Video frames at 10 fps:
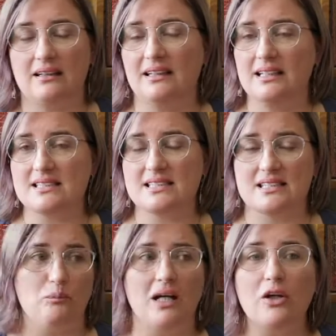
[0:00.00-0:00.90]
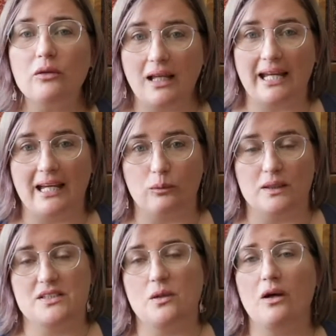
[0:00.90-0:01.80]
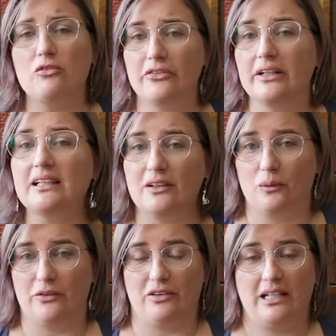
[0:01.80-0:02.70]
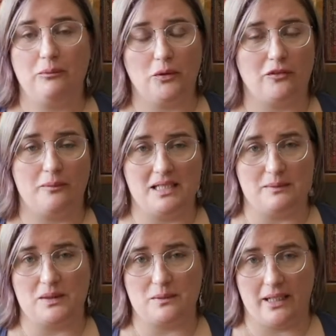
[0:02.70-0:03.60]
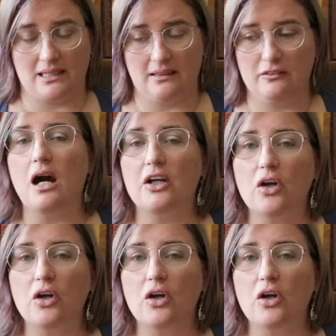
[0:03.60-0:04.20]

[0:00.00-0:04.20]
I don't like Edward, so I really don't want to read a book from his perspective. I